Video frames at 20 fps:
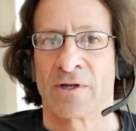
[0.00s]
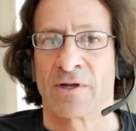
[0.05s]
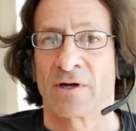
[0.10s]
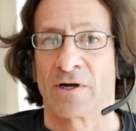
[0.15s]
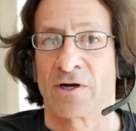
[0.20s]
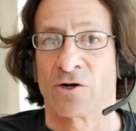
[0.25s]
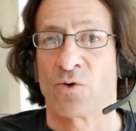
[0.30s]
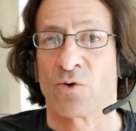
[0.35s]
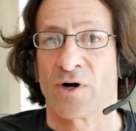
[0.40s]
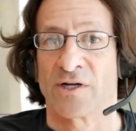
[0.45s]

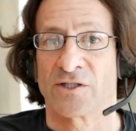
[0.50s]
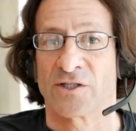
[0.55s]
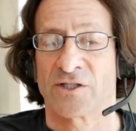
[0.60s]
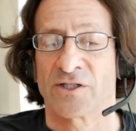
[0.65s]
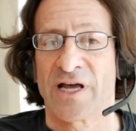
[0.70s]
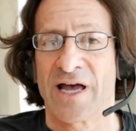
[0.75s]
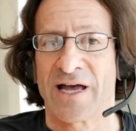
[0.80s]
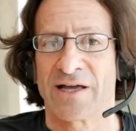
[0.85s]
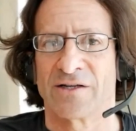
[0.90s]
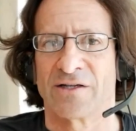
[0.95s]
quite
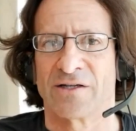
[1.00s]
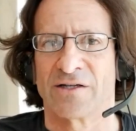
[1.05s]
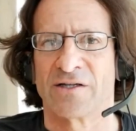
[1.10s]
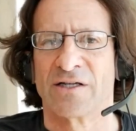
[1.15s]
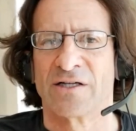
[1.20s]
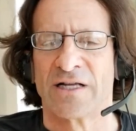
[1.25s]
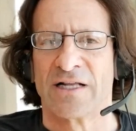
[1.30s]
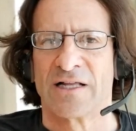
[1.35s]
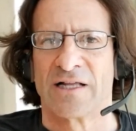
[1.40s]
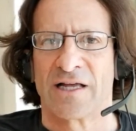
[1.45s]
standard,
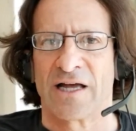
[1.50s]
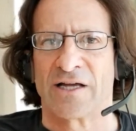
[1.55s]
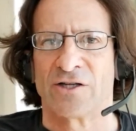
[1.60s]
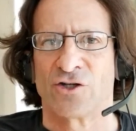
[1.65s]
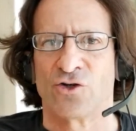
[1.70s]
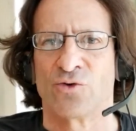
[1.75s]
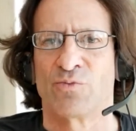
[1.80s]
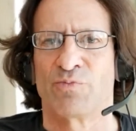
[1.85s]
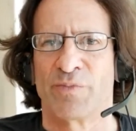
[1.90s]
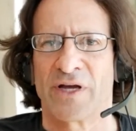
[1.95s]
and
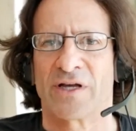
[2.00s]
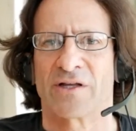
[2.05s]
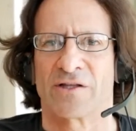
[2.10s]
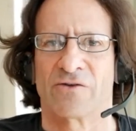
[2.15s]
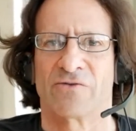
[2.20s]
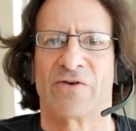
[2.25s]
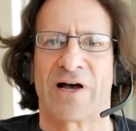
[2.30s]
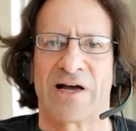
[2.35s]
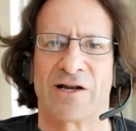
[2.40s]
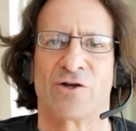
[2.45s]
you pick the
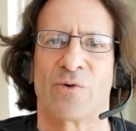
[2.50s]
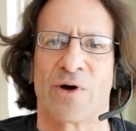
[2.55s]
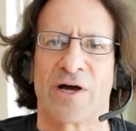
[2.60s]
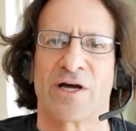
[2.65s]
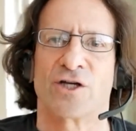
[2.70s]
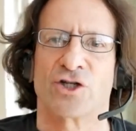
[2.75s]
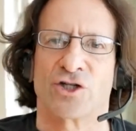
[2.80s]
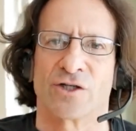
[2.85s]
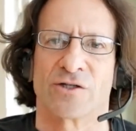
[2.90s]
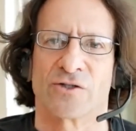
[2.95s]

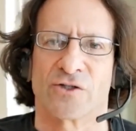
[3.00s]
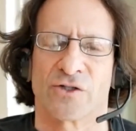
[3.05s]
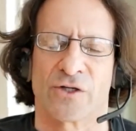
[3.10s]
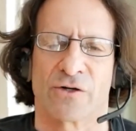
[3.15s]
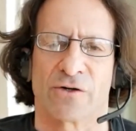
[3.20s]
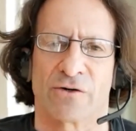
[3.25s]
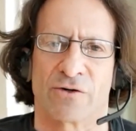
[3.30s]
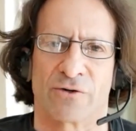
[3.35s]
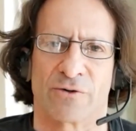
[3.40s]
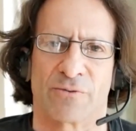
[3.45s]
valuation and so
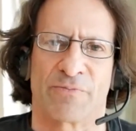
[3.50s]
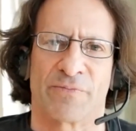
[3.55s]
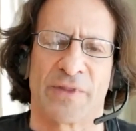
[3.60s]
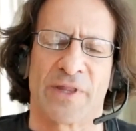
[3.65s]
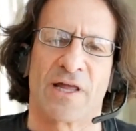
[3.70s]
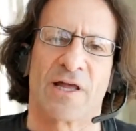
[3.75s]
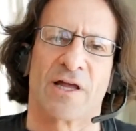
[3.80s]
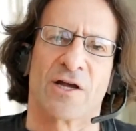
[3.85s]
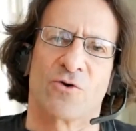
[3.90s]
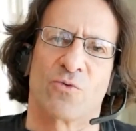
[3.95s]
on.
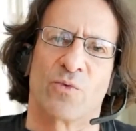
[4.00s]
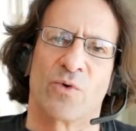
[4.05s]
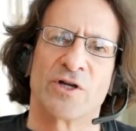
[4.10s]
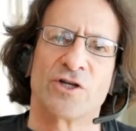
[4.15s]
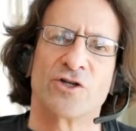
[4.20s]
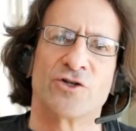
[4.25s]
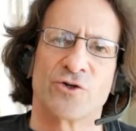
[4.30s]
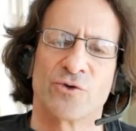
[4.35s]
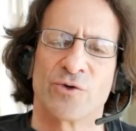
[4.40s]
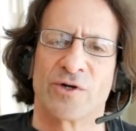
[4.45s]
When
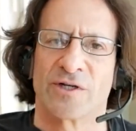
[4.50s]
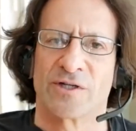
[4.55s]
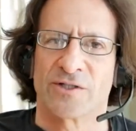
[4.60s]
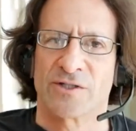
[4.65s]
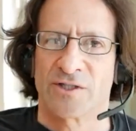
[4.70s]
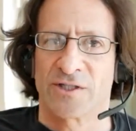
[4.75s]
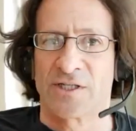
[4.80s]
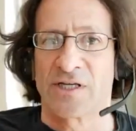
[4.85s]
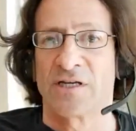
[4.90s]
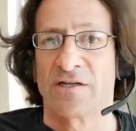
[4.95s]
you do a
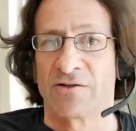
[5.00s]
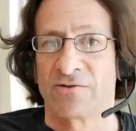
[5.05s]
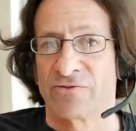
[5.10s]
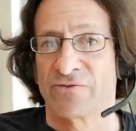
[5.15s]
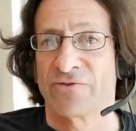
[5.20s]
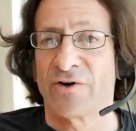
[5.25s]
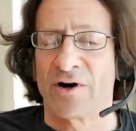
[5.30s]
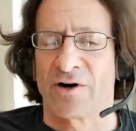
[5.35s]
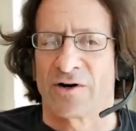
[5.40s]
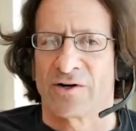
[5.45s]
seed
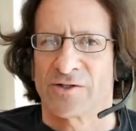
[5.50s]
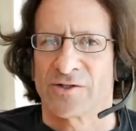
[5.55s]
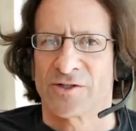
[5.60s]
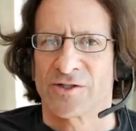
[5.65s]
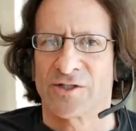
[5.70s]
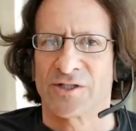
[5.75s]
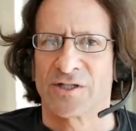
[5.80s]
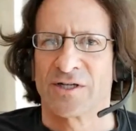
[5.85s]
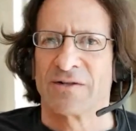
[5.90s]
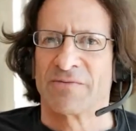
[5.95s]

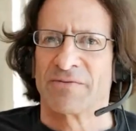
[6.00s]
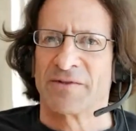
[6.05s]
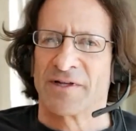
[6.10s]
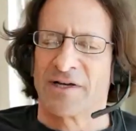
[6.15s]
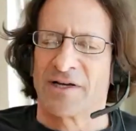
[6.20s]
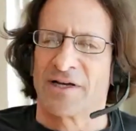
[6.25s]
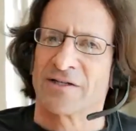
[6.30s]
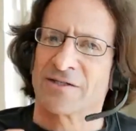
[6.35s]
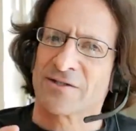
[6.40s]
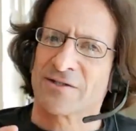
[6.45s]
fast,
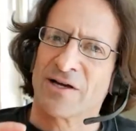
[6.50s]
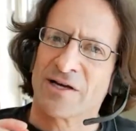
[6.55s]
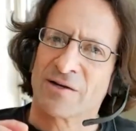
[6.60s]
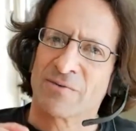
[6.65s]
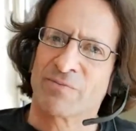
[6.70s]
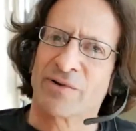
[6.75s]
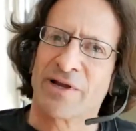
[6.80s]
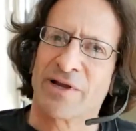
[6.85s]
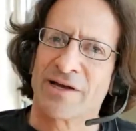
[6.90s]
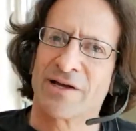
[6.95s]
it's like
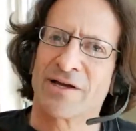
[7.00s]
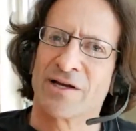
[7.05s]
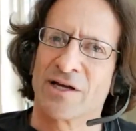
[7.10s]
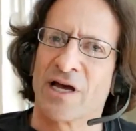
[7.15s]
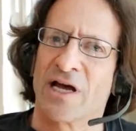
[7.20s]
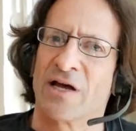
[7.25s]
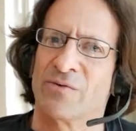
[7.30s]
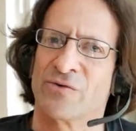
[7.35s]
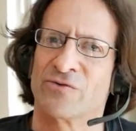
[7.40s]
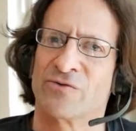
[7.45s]
playing a
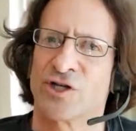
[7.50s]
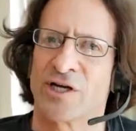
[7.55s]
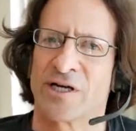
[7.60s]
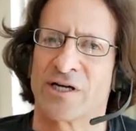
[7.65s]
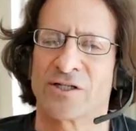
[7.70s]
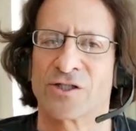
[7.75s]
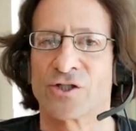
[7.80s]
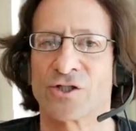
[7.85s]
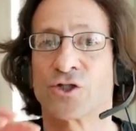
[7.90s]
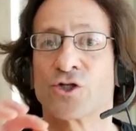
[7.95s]
game of
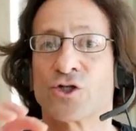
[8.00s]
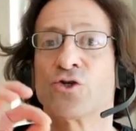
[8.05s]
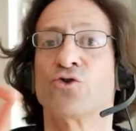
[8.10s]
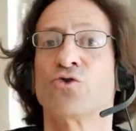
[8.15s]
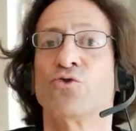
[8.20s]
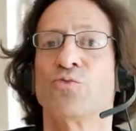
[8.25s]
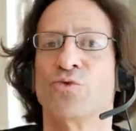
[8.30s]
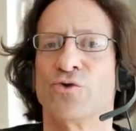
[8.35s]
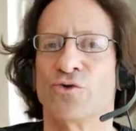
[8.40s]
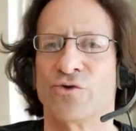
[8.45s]
chess 2
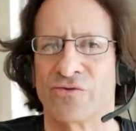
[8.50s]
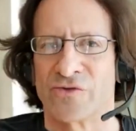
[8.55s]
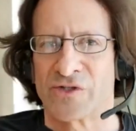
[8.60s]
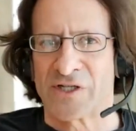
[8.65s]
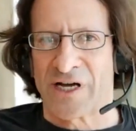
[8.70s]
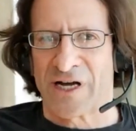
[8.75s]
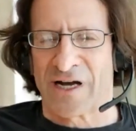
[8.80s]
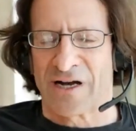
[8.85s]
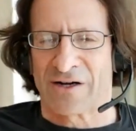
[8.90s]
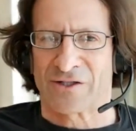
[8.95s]
moves
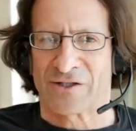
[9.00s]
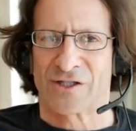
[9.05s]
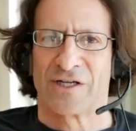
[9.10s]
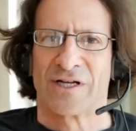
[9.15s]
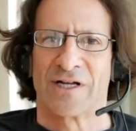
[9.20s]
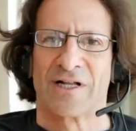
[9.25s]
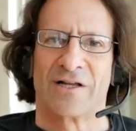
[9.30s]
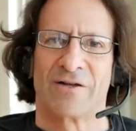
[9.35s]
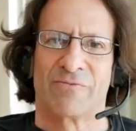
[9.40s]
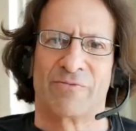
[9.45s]
out,
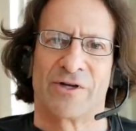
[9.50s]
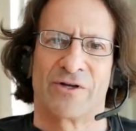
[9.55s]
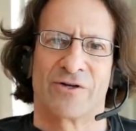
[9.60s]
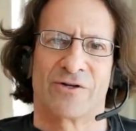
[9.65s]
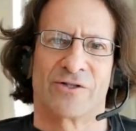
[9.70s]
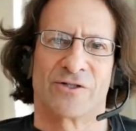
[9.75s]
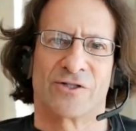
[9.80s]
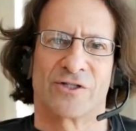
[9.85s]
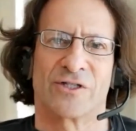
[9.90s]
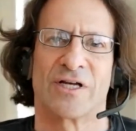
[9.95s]

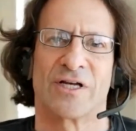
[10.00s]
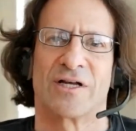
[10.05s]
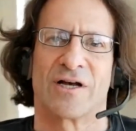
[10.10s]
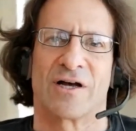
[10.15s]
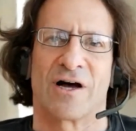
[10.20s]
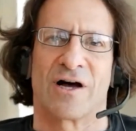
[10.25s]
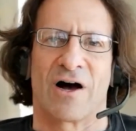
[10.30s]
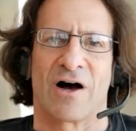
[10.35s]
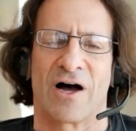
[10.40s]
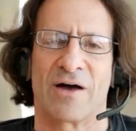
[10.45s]
because
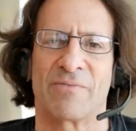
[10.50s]
I'm